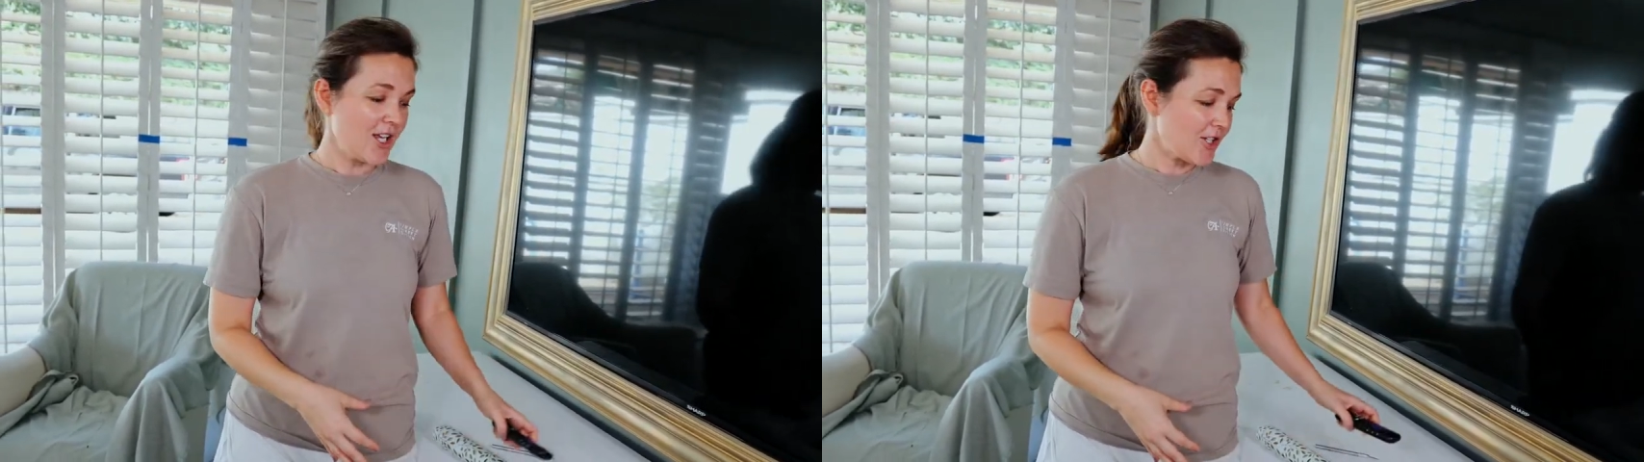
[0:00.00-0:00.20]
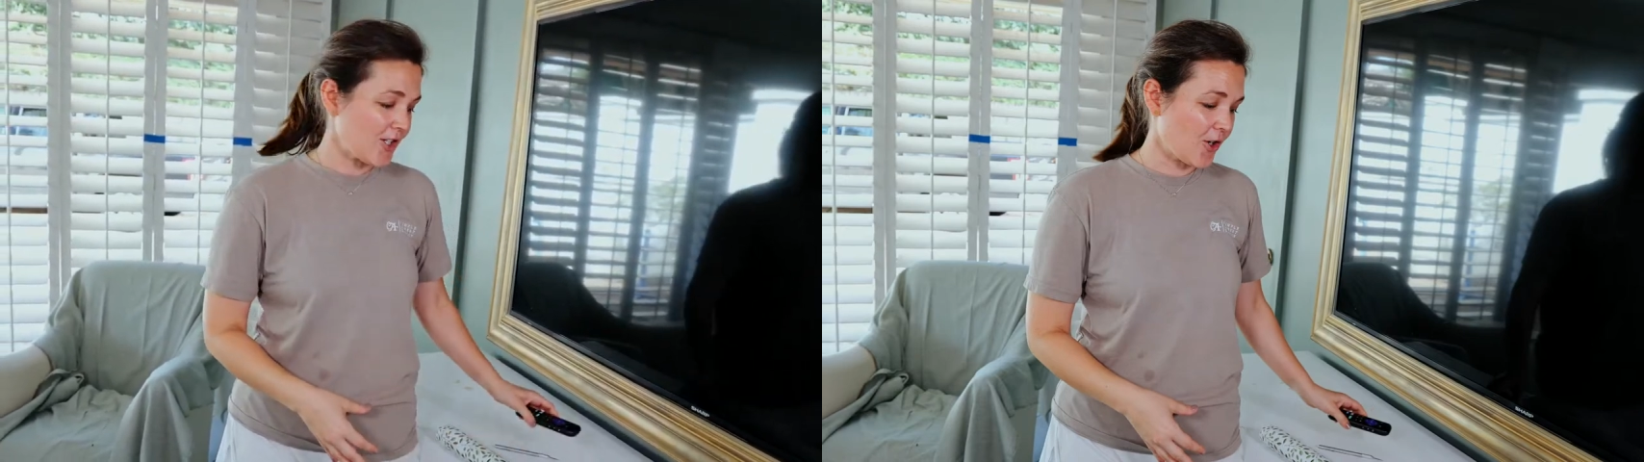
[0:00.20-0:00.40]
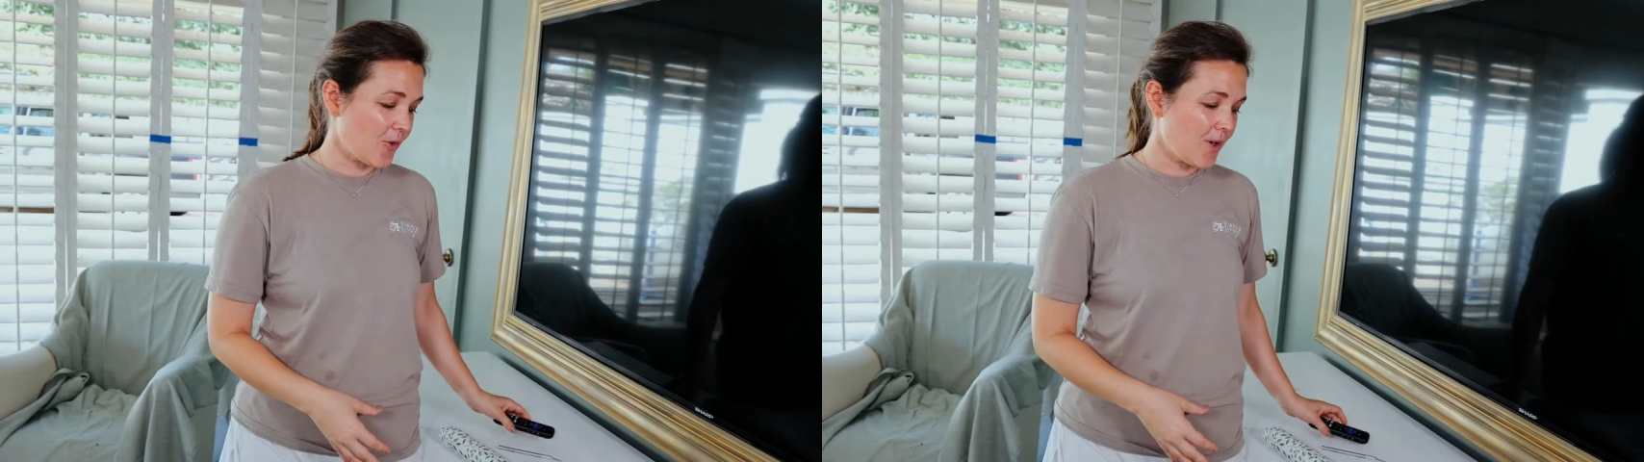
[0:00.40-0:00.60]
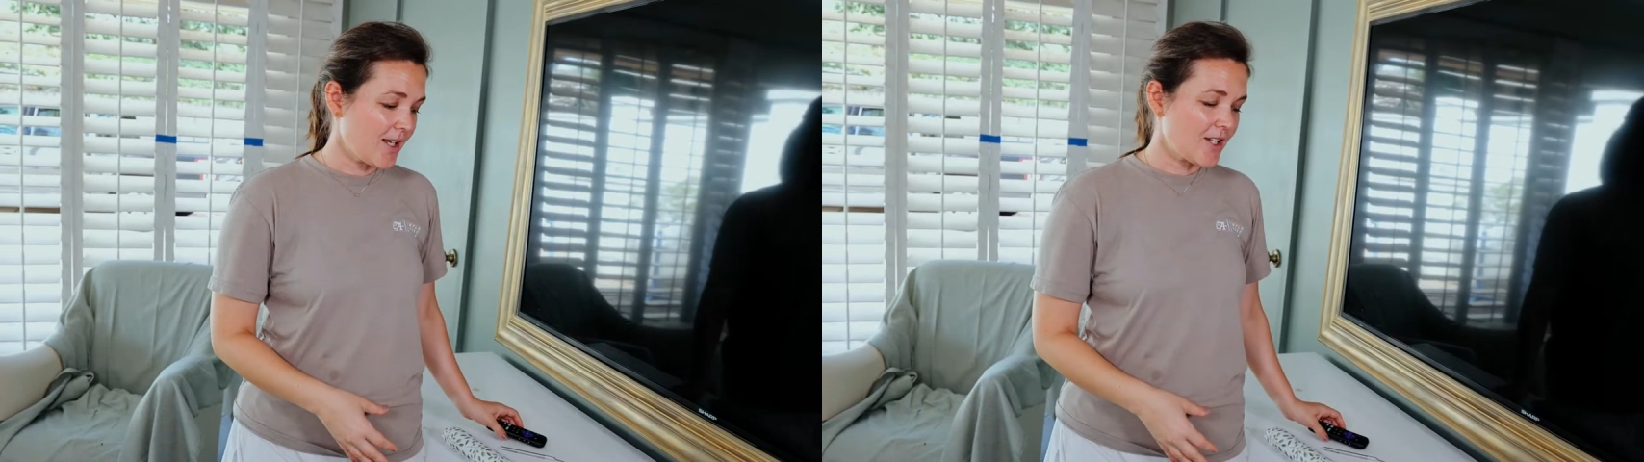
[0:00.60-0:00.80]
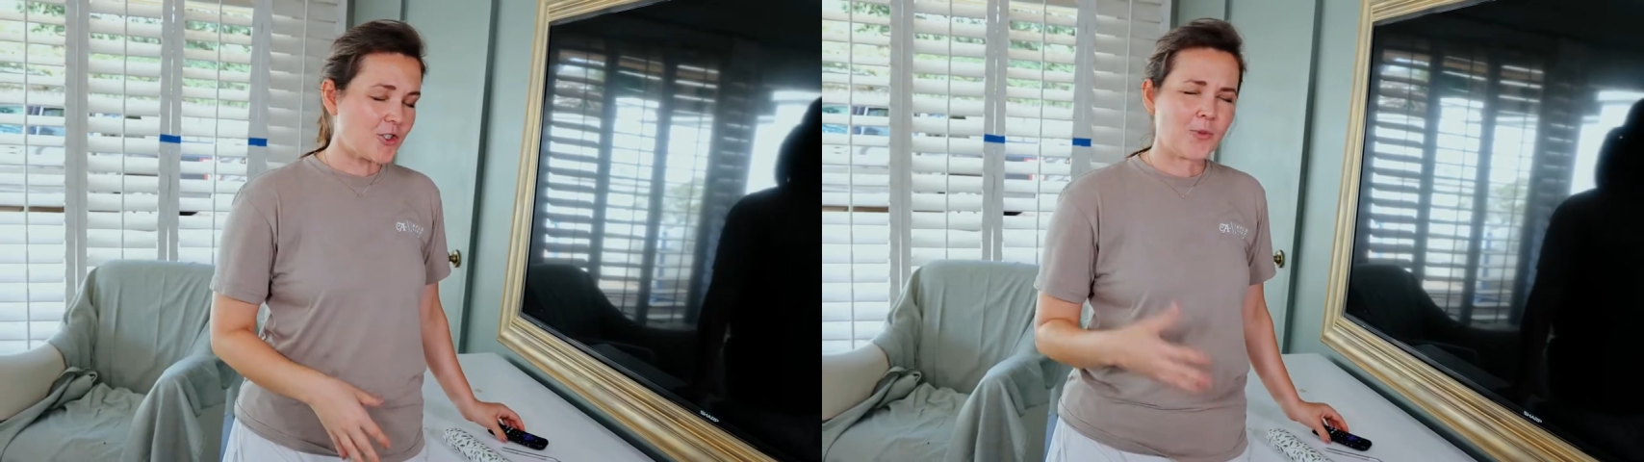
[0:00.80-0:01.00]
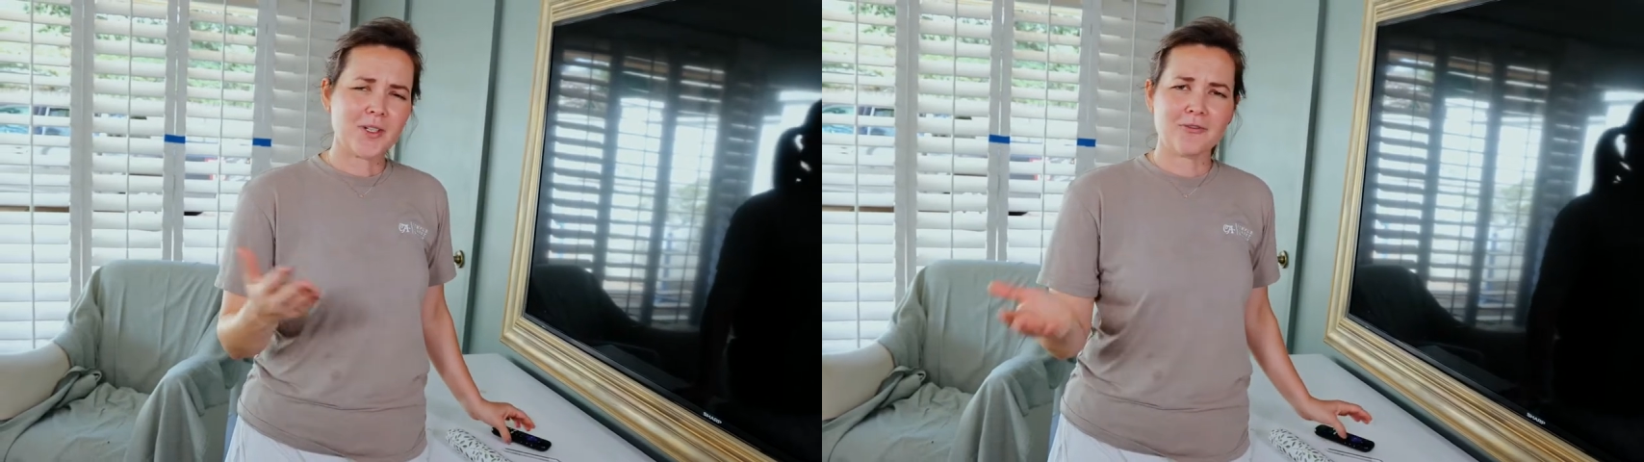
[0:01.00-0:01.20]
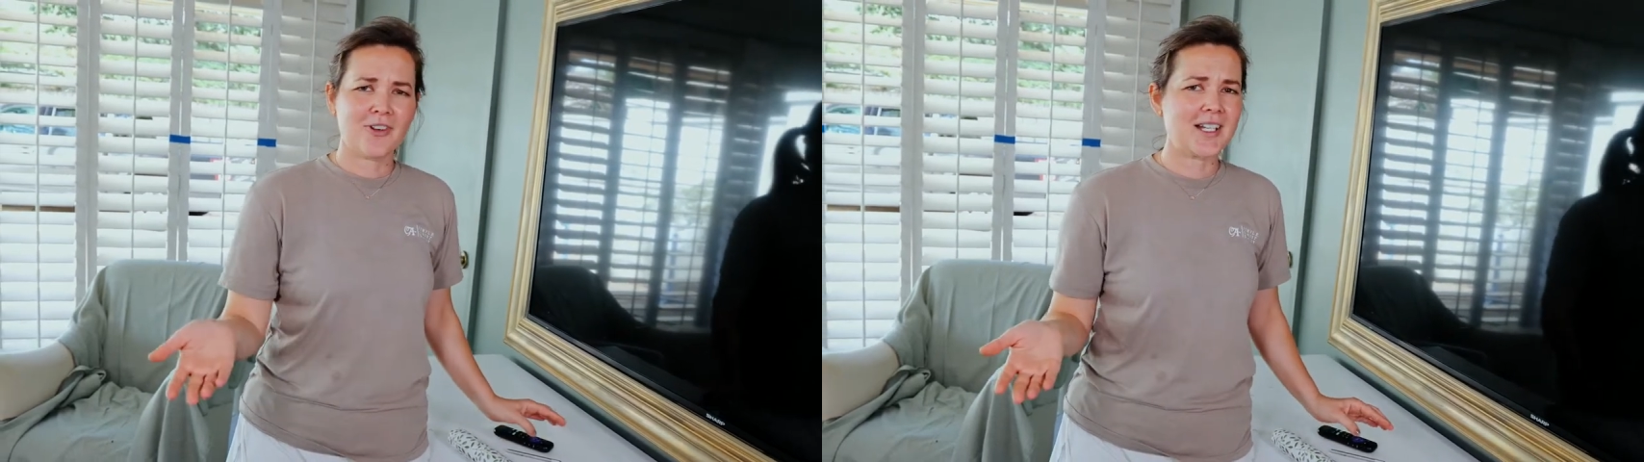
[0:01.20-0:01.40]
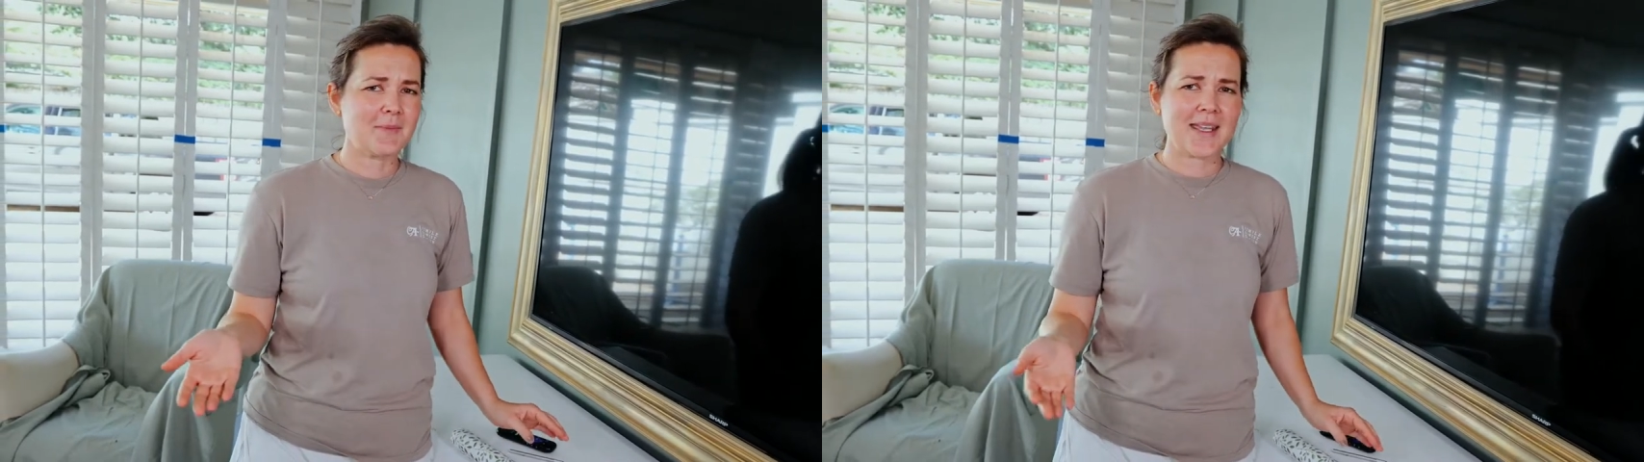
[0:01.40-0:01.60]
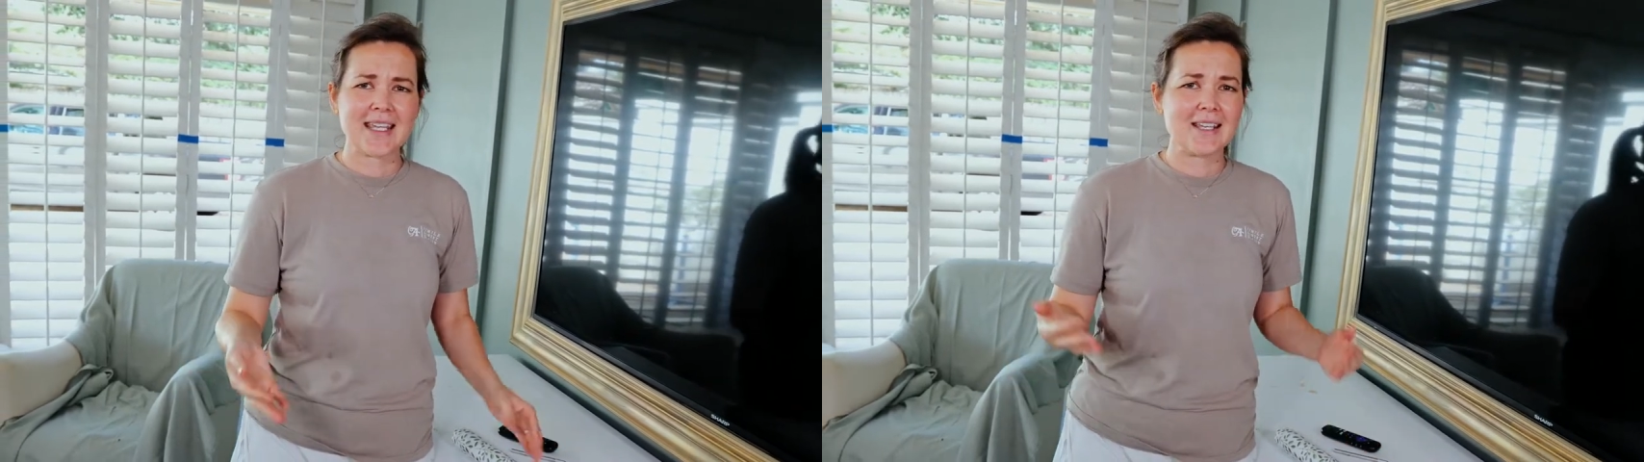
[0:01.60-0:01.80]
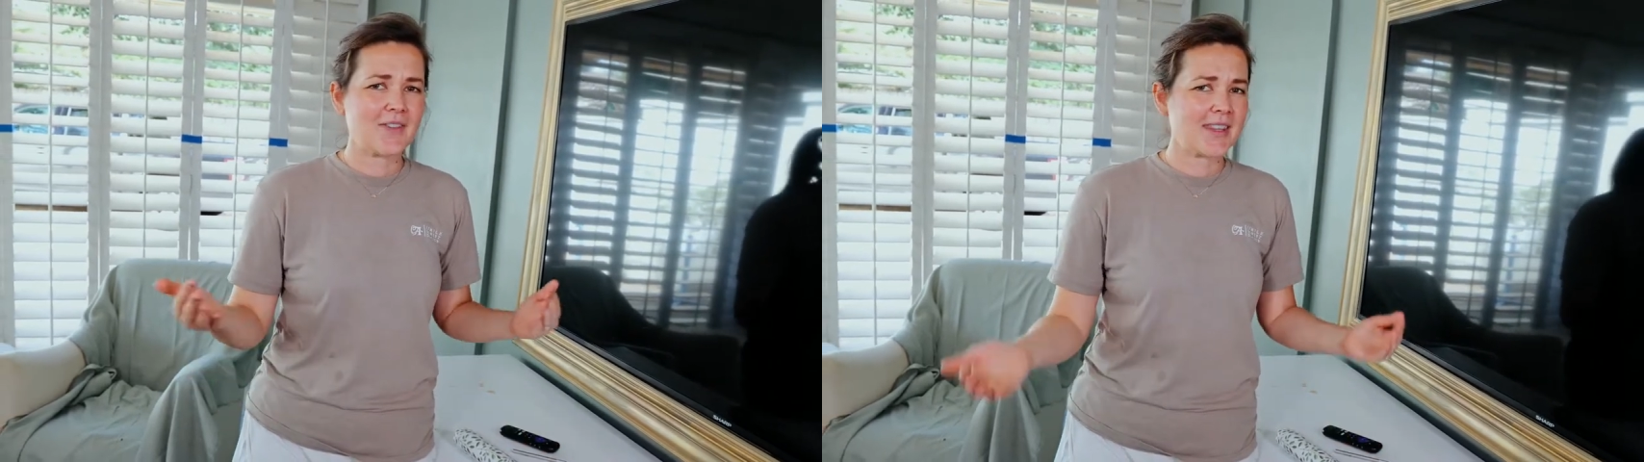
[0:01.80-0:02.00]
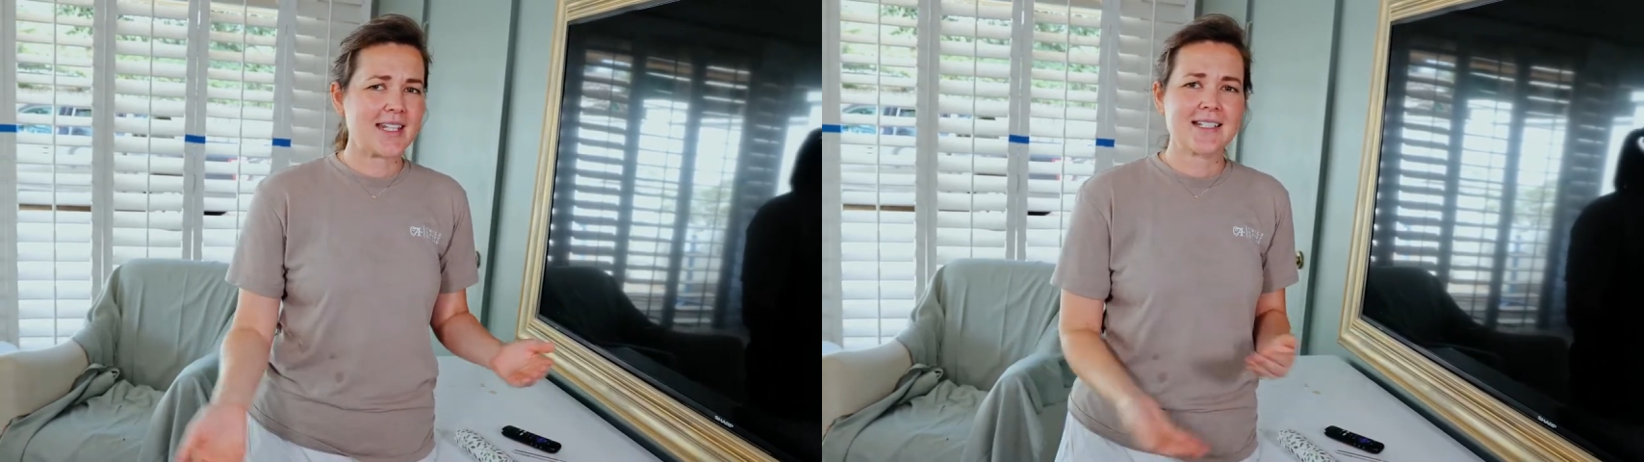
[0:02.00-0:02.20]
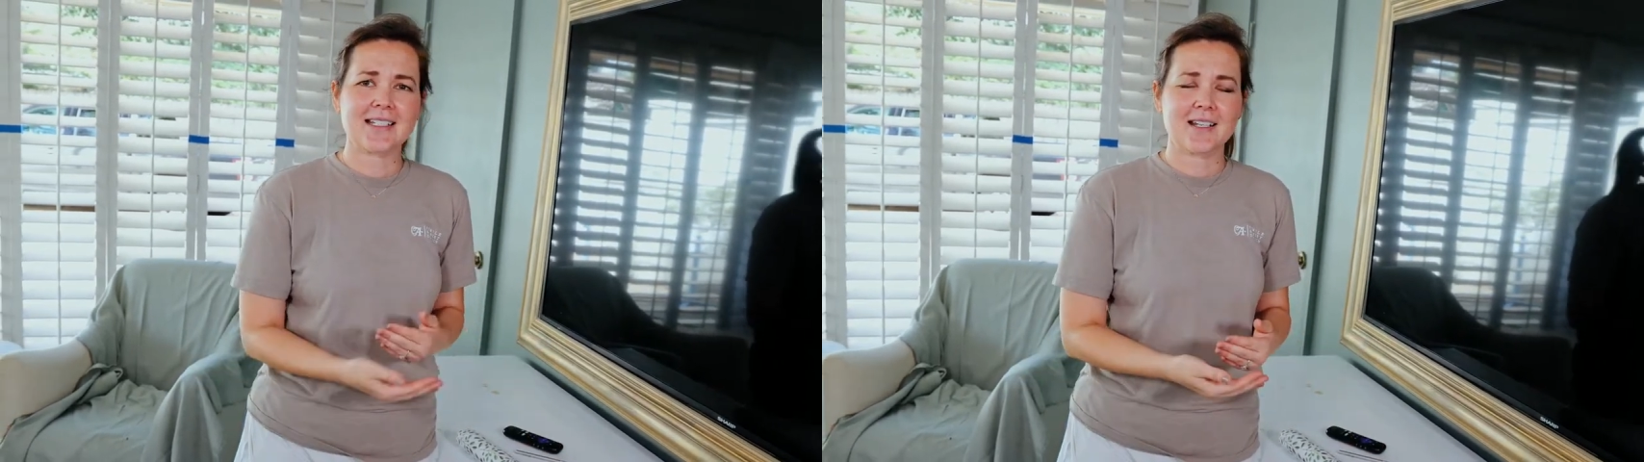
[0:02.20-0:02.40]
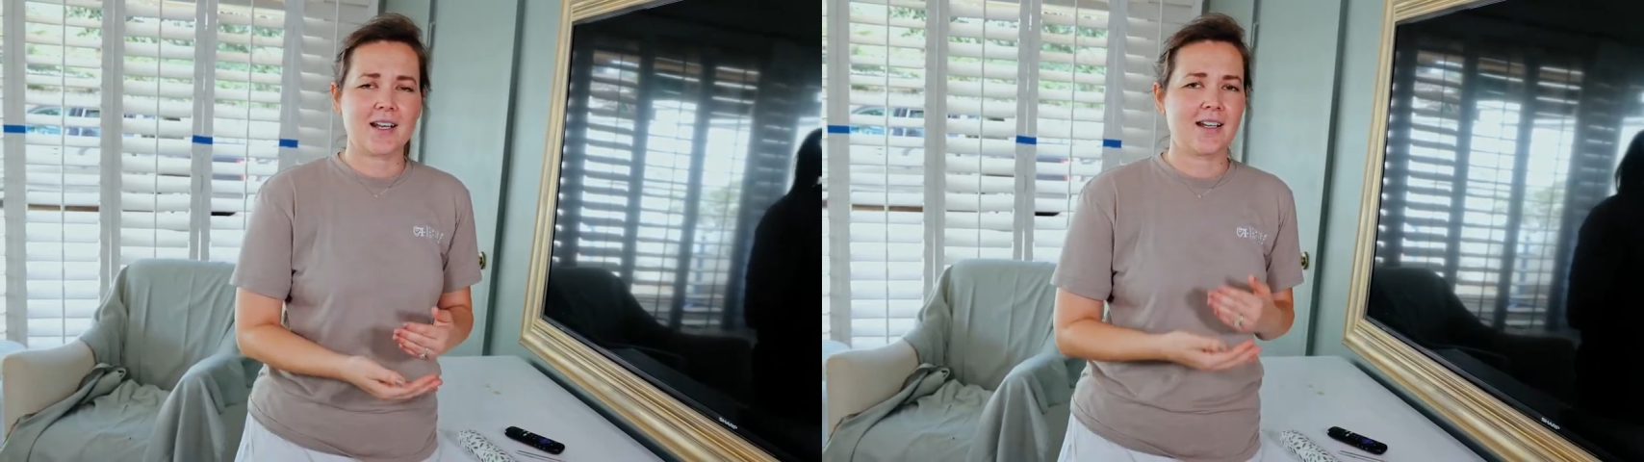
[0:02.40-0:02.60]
So don't be afraid to make even things that